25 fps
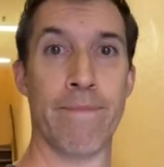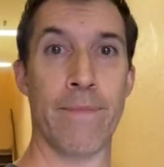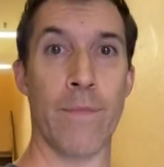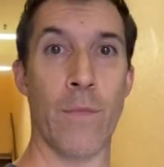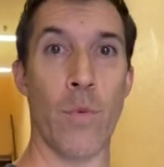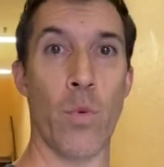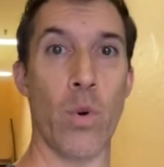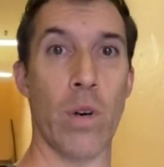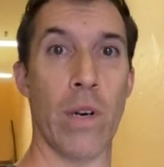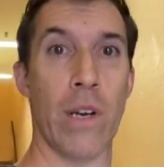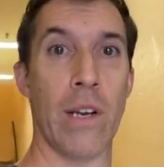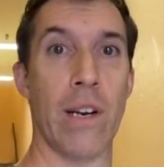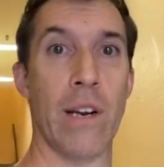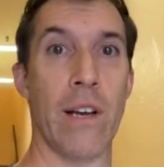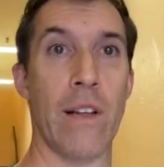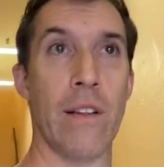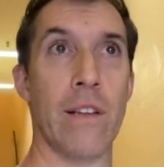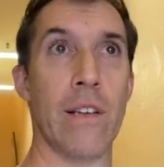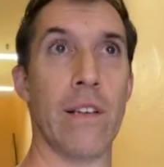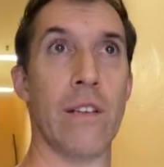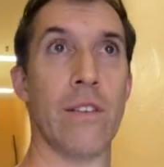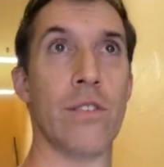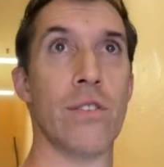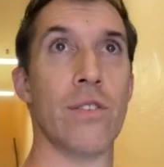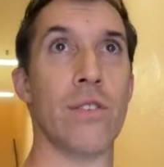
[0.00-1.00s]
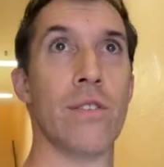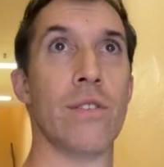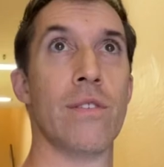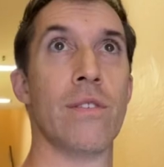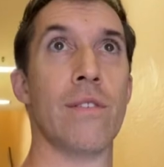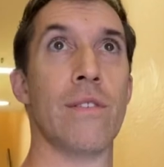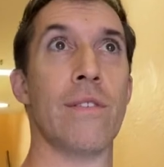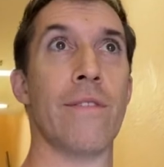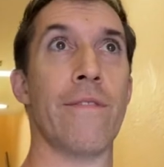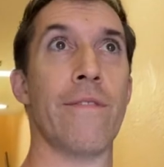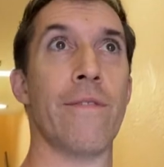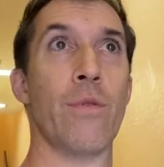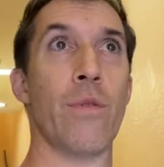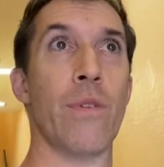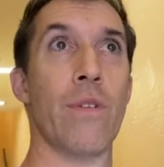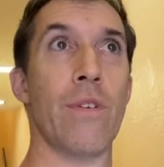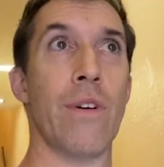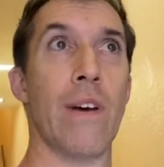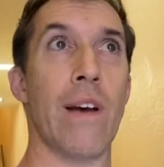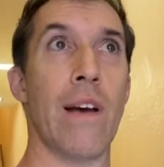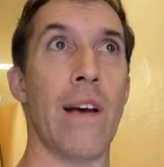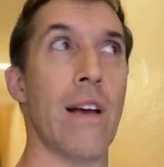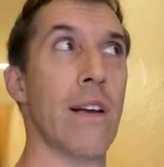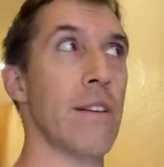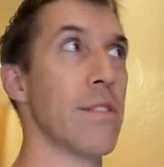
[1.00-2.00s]
working on this for the
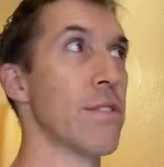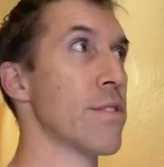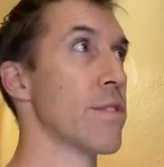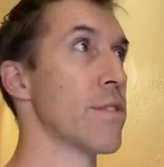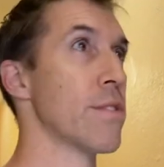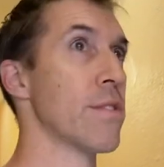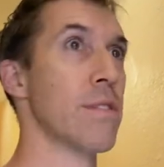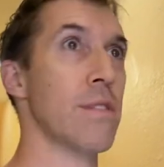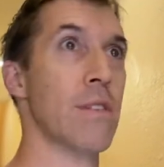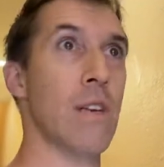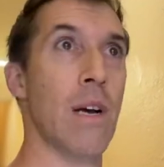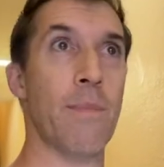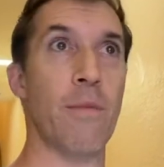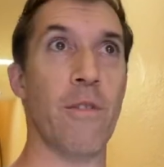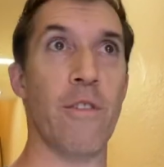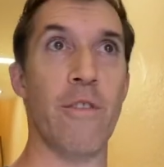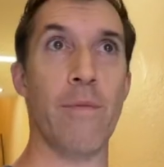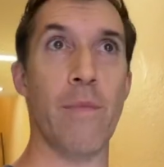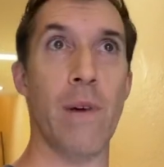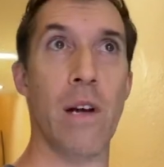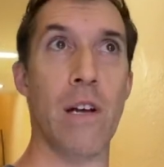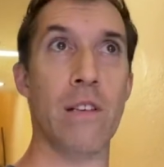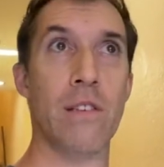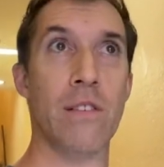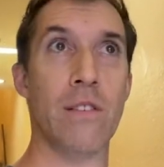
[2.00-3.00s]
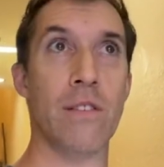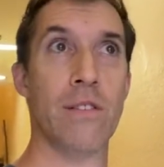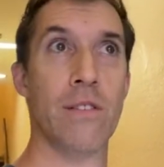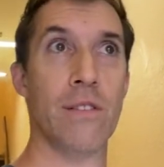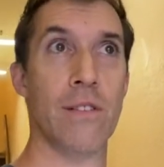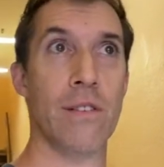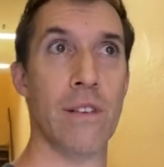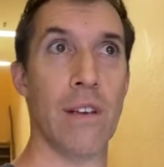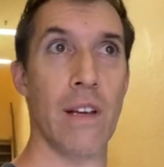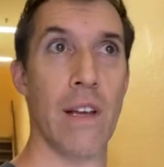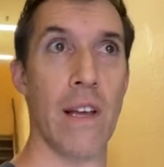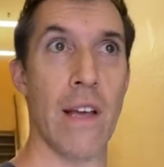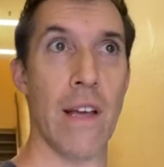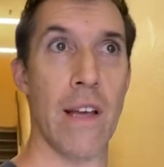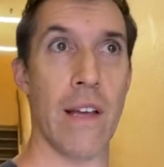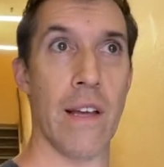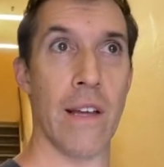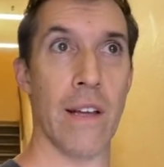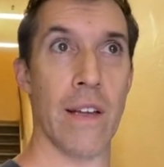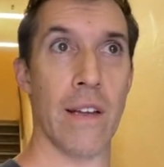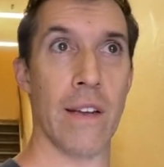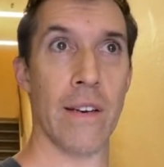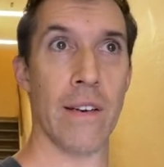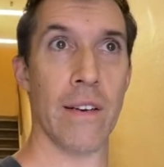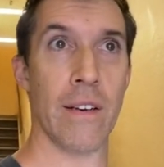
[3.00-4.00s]
last couple of months,
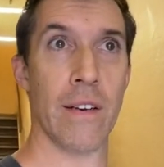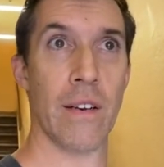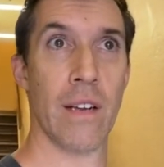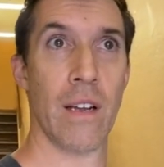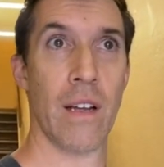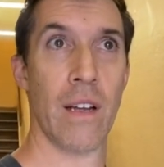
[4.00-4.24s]
and